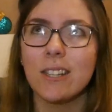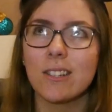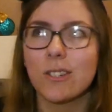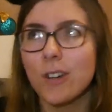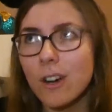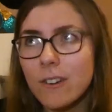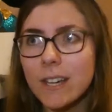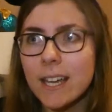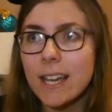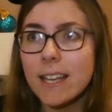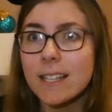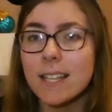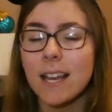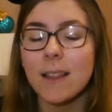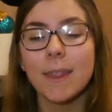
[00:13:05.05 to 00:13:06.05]
the story
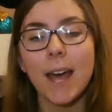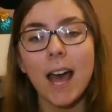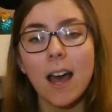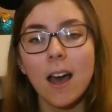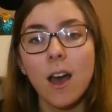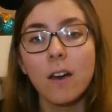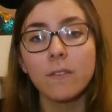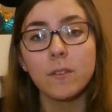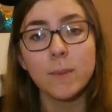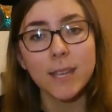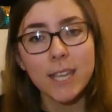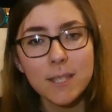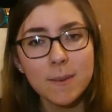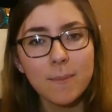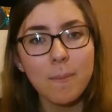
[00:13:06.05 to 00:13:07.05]
is that for
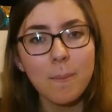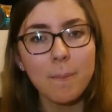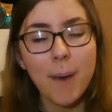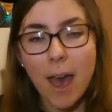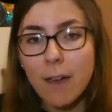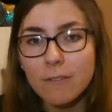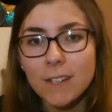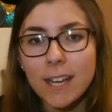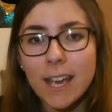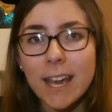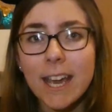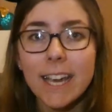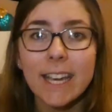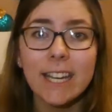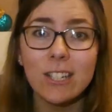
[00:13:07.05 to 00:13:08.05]
Mickey's birthday,
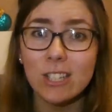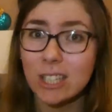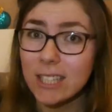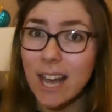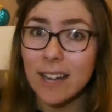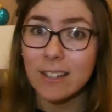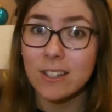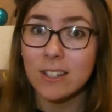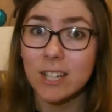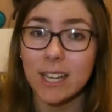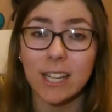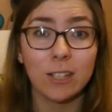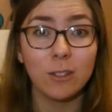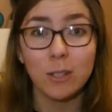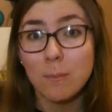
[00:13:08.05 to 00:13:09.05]
each land,
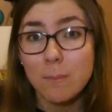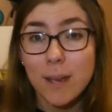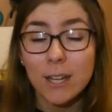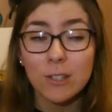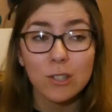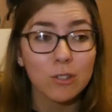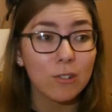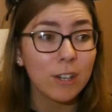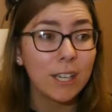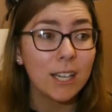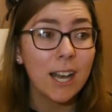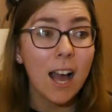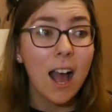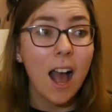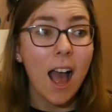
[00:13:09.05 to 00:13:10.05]
including Main Street,
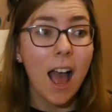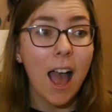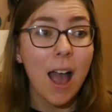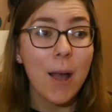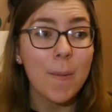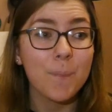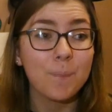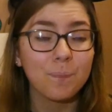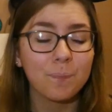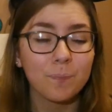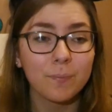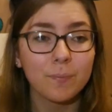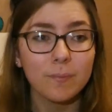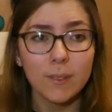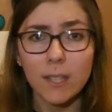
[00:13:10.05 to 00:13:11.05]

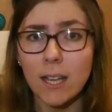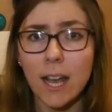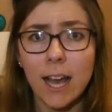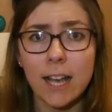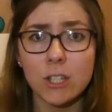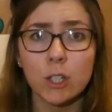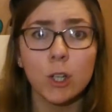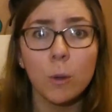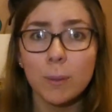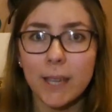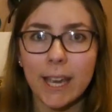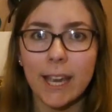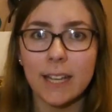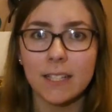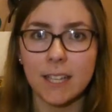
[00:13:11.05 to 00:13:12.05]
has a
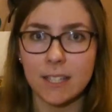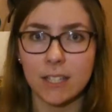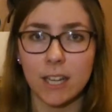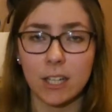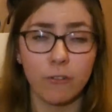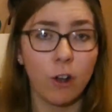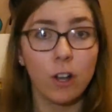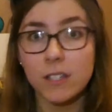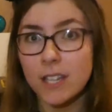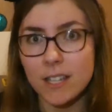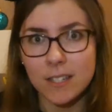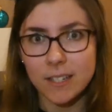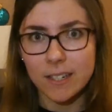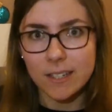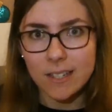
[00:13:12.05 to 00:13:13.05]
cupcake sister. They're all
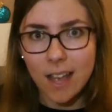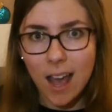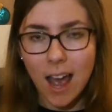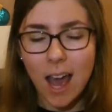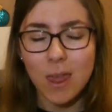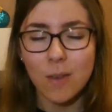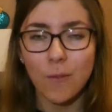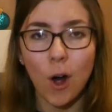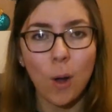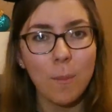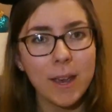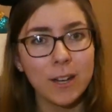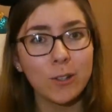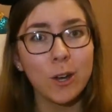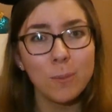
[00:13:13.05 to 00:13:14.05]
sisters, and they've all
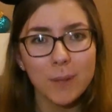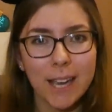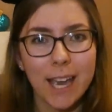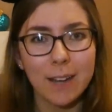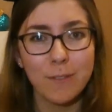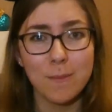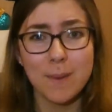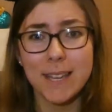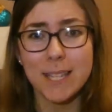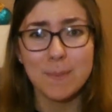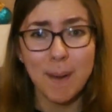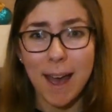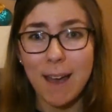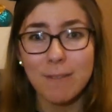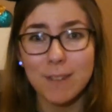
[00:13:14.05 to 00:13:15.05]
made a cupcake for Mickey's
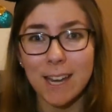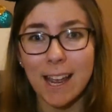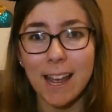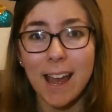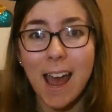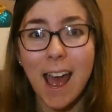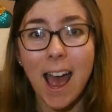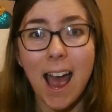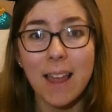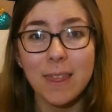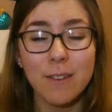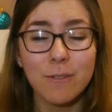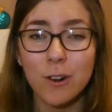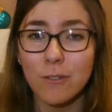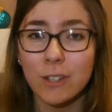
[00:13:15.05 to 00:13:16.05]
birthday, and
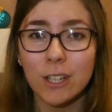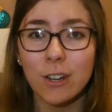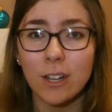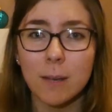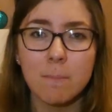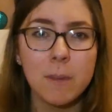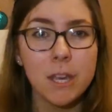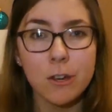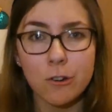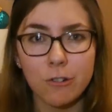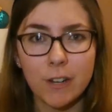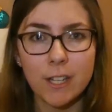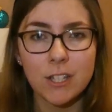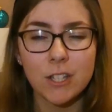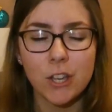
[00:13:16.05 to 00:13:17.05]
they've currently got like meet and
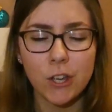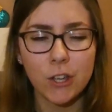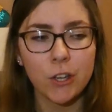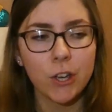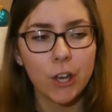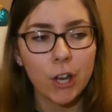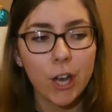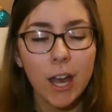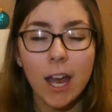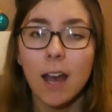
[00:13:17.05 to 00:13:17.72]
greet, so you can go